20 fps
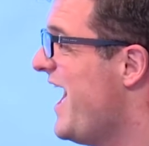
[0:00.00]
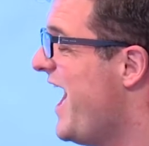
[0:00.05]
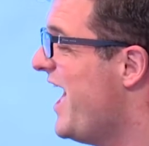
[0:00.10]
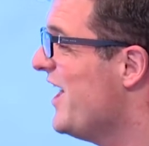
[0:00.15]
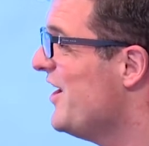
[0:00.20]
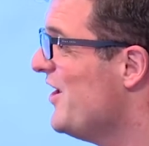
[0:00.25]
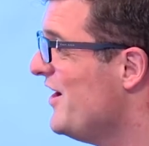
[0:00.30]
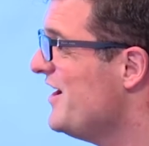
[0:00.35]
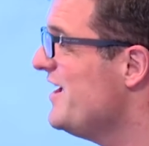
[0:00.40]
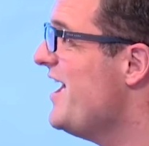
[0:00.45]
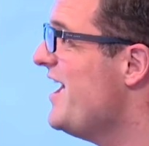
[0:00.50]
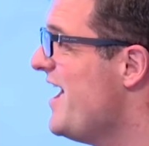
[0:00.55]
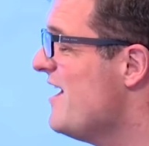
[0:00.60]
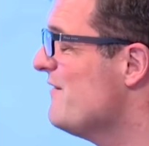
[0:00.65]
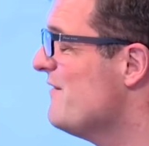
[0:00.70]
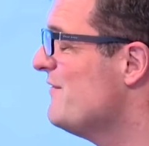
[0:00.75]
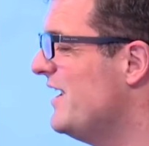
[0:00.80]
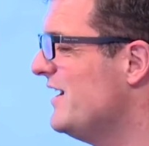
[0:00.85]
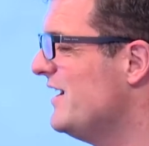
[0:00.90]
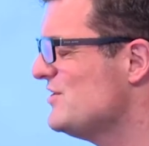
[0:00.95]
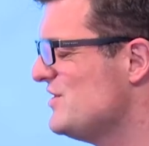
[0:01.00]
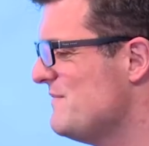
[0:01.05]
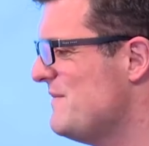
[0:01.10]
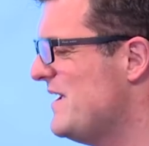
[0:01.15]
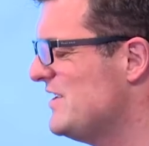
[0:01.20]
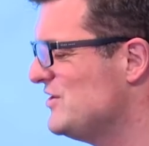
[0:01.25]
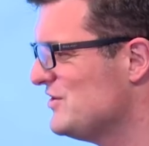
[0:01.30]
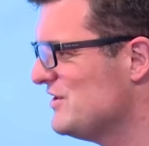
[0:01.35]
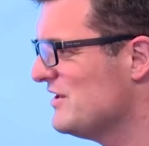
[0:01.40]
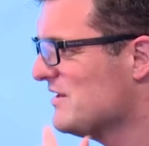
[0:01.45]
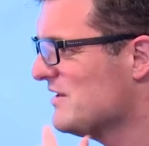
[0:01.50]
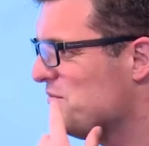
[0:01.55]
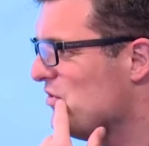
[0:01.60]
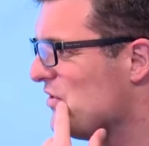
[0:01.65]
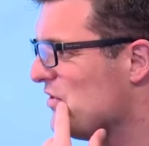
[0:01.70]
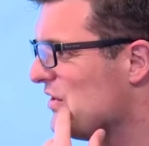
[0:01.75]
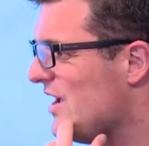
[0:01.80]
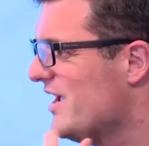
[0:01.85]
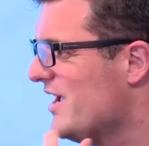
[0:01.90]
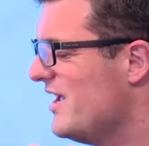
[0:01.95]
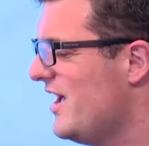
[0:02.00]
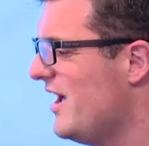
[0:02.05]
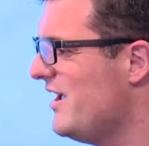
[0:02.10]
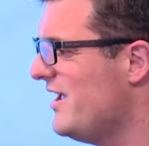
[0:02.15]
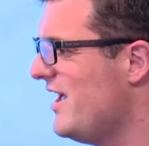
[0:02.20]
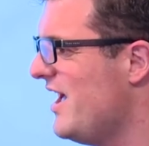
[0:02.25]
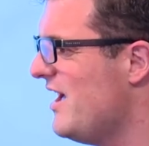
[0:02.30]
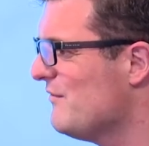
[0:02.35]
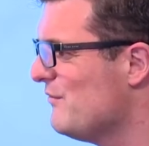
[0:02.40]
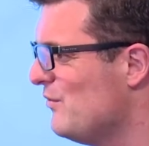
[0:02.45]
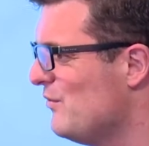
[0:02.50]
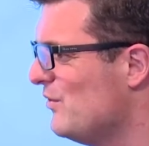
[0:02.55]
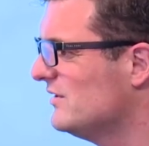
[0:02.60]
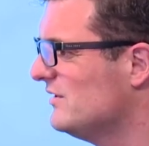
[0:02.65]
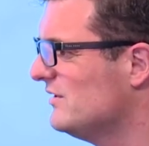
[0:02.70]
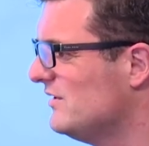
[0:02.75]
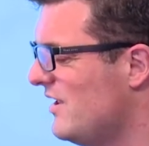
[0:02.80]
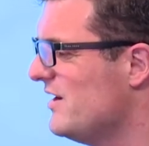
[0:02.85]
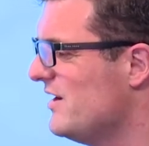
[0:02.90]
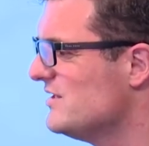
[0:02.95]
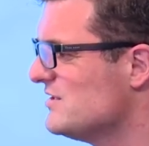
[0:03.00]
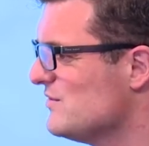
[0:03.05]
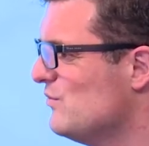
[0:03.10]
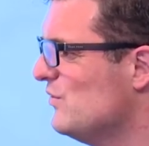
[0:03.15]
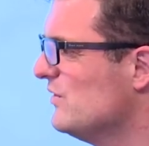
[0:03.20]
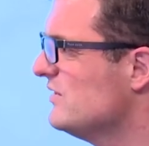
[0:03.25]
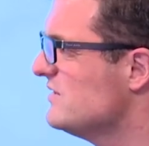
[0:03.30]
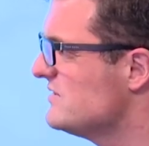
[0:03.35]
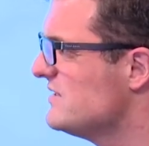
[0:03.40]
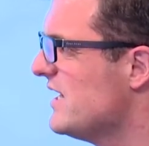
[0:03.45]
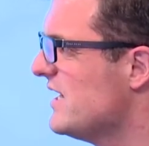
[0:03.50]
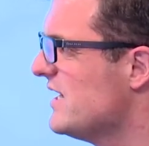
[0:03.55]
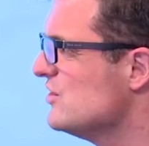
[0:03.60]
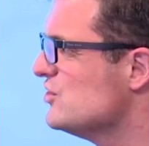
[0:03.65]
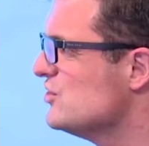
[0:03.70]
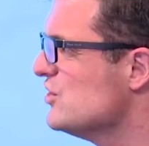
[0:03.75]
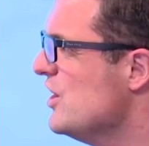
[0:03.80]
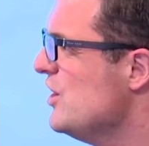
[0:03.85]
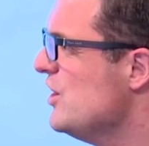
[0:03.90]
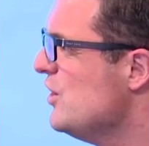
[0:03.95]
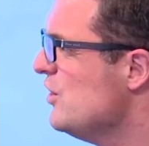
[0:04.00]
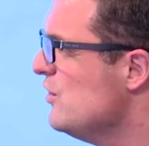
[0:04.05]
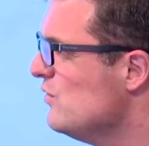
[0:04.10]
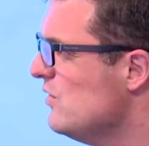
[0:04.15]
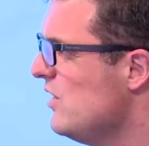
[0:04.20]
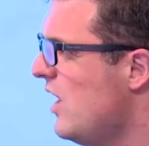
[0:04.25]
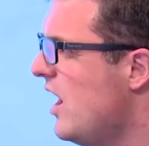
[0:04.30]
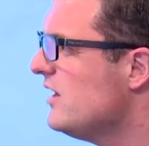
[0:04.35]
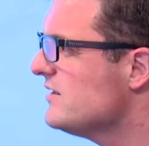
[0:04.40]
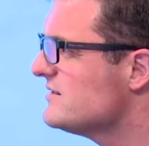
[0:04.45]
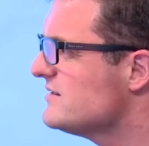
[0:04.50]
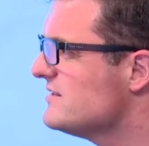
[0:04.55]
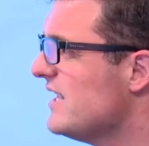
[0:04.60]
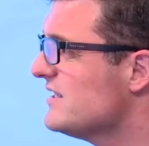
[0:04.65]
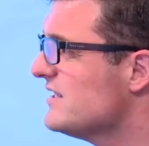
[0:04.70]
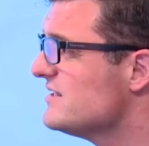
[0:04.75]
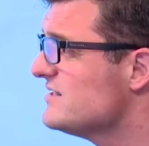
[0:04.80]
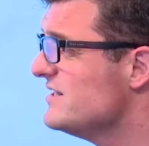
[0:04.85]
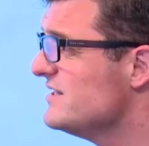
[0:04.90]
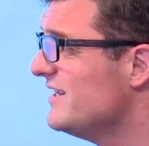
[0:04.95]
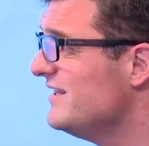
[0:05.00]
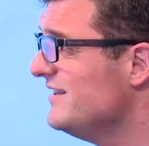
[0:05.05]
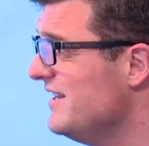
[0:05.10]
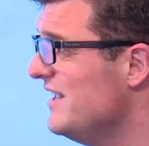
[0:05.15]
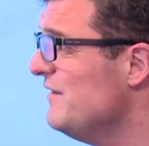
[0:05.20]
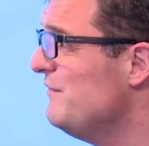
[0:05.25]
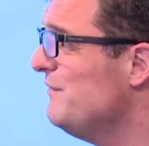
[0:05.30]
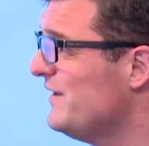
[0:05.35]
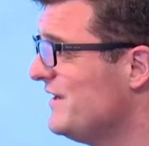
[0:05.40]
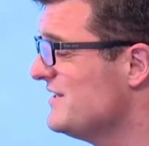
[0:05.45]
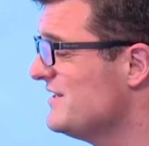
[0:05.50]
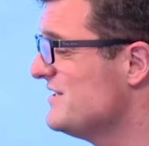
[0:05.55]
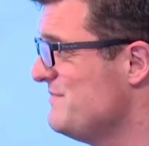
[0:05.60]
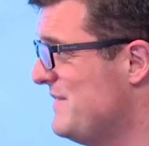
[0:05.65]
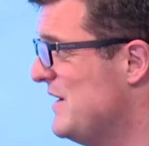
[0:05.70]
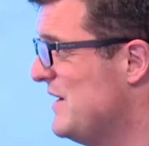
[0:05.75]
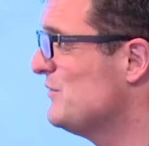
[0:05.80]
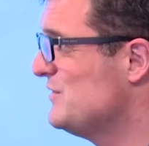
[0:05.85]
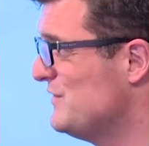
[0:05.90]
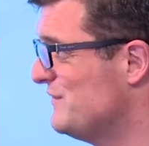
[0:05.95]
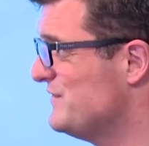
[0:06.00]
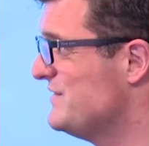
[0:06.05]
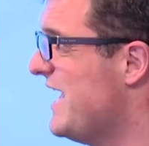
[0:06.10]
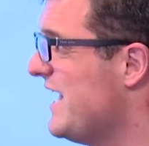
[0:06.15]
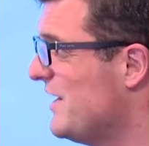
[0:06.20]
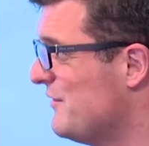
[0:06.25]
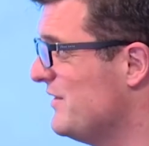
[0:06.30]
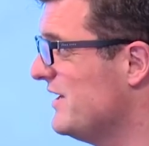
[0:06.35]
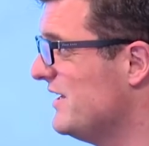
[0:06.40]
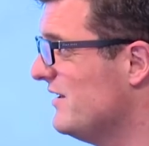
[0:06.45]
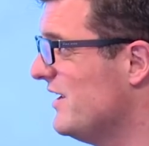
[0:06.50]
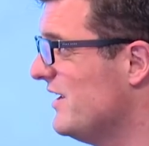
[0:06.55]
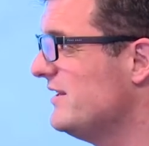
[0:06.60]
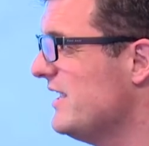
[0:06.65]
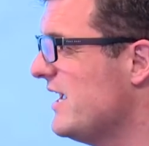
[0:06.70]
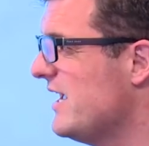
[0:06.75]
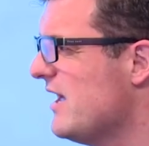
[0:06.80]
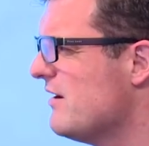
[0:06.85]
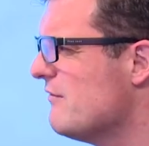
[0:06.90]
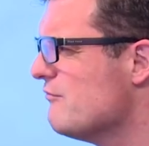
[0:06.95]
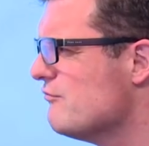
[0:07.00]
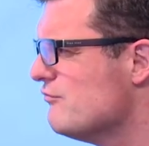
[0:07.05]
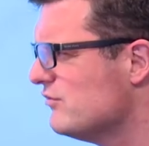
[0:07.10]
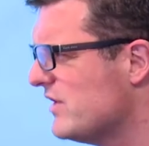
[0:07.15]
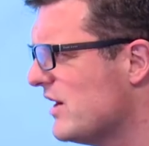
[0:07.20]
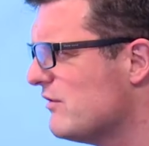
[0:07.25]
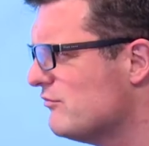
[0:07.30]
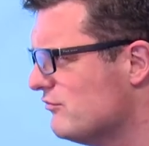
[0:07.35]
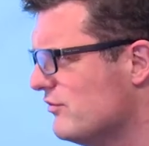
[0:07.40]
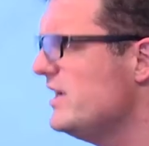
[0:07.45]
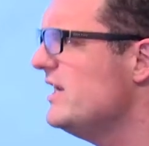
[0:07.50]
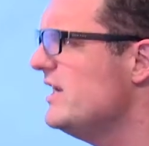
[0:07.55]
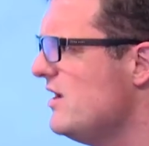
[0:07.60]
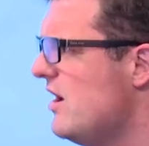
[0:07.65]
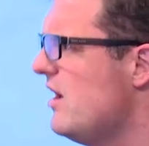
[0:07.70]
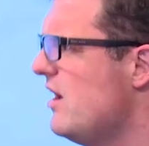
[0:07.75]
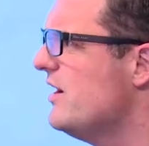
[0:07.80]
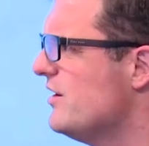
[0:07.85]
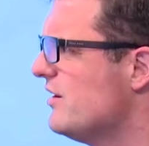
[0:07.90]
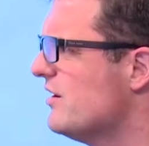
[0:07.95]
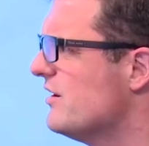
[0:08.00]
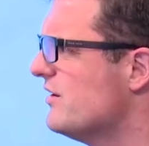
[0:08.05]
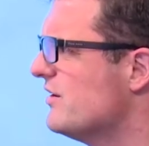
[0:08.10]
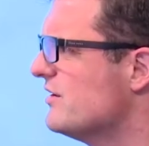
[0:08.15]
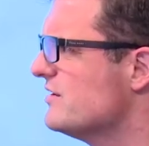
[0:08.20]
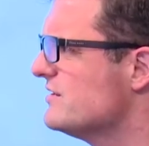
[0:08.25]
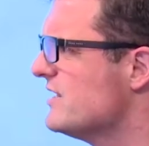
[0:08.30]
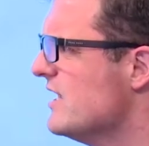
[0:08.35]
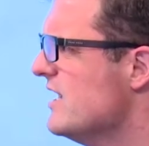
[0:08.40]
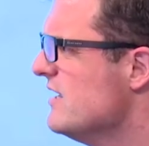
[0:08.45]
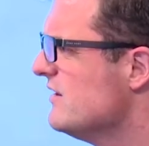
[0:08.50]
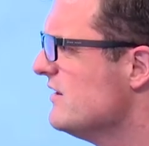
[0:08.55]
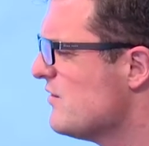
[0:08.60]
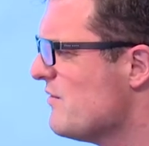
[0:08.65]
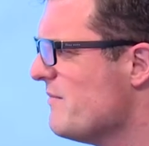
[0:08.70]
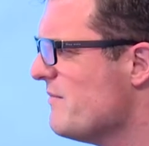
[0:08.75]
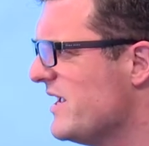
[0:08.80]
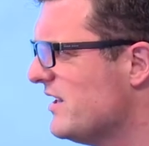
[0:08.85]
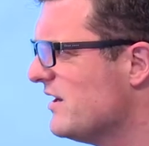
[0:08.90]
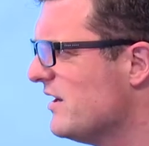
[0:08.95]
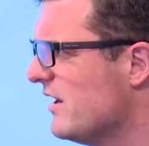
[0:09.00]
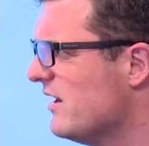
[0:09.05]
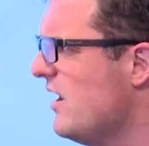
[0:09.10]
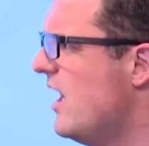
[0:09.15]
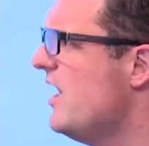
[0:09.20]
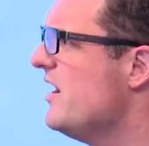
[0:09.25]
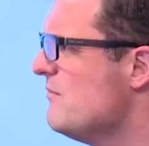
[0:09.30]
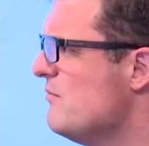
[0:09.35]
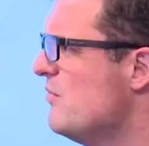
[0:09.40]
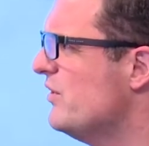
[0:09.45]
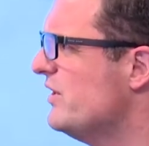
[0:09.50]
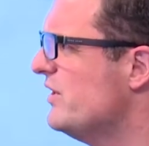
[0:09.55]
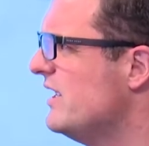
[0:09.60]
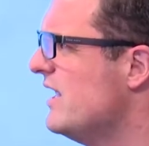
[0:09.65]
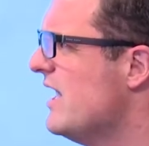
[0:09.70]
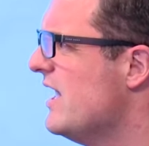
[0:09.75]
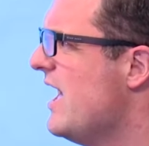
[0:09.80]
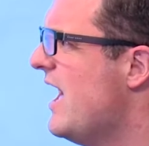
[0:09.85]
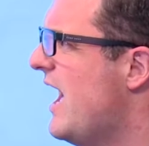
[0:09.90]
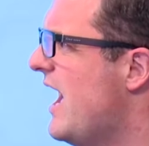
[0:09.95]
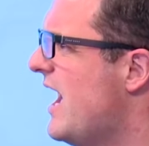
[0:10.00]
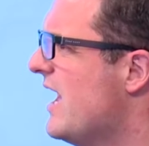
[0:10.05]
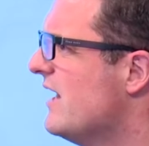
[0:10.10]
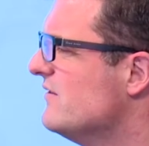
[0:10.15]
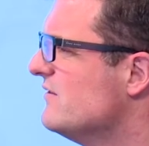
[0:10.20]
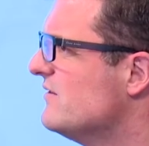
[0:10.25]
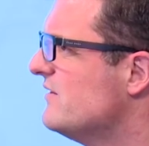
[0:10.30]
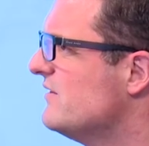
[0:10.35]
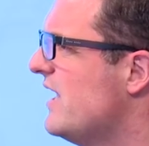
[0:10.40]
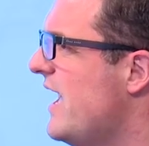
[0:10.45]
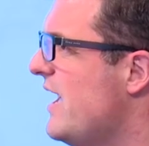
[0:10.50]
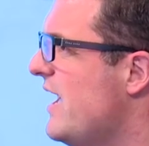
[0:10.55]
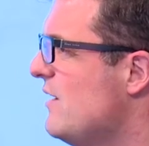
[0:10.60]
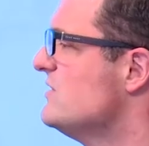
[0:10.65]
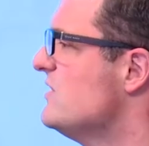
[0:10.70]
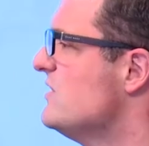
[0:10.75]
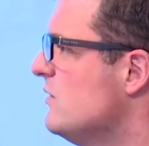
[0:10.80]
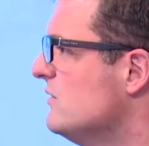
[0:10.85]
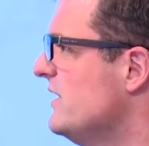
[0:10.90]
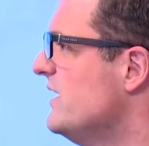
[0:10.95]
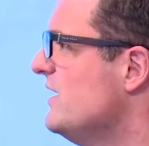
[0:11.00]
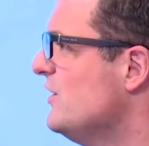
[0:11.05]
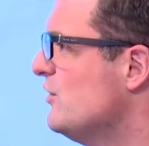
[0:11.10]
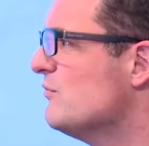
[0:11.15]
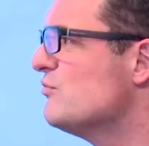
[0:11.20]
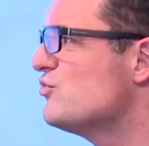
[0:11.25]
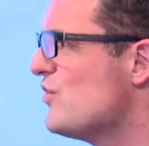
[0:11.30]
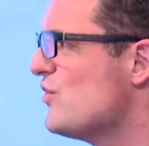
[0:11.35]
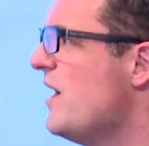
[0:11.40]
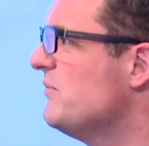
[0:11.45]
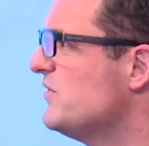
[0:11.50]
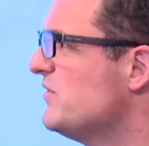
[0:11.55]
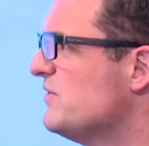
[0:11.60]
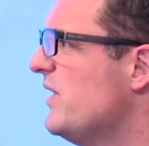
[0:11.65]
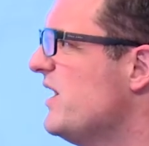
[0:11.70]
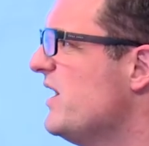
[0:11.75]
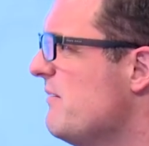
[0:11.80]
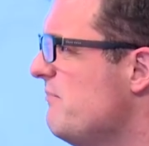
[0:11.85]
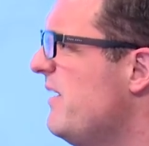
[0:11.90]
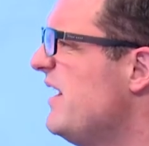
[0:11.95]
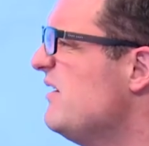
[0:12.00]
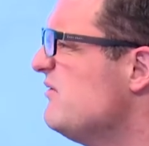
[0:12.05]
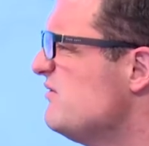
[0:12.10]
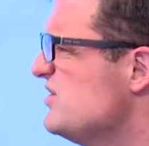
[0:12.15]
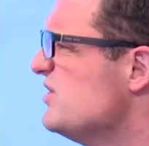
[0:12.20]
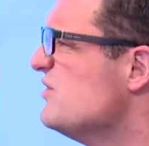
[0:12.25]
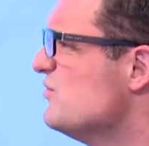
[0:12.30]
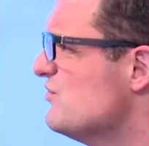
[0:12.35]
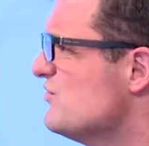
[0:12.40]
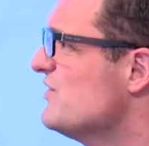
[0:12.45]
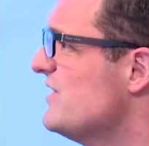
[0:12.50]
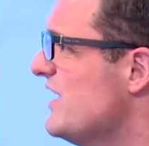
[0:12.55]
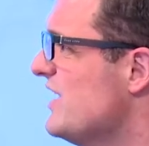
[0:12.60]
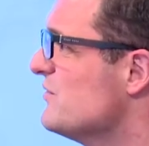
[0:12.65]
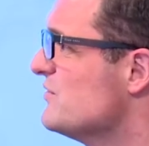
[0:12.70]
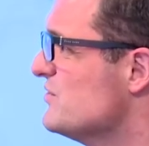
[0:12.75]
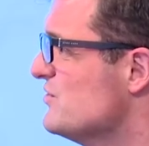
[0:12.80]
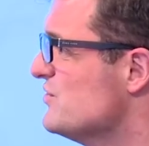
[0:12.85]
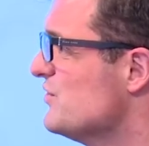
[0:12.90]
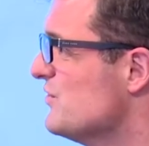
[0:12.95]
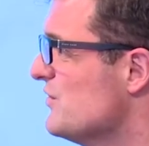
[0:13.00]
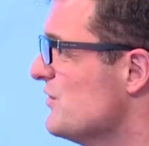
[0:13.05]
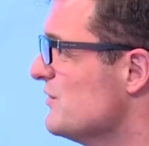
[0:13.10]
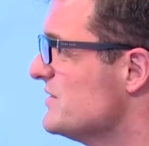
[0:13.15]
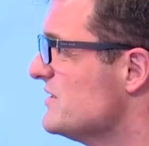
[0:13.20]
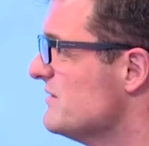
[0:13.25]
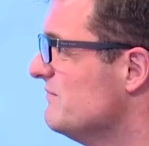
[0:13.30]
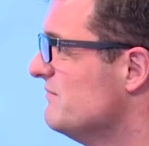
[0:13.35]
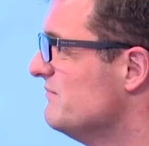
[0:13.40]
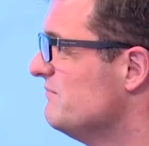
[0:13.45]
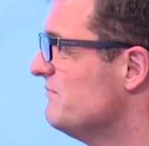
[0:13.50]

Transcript: And I have, and actually I mentioned in the book, I, I have one client at one stage who lost a significant amount of salary. Like they had a, they're really high earners, they were making a lot of money, and the household income dropped by about 200,000 euros.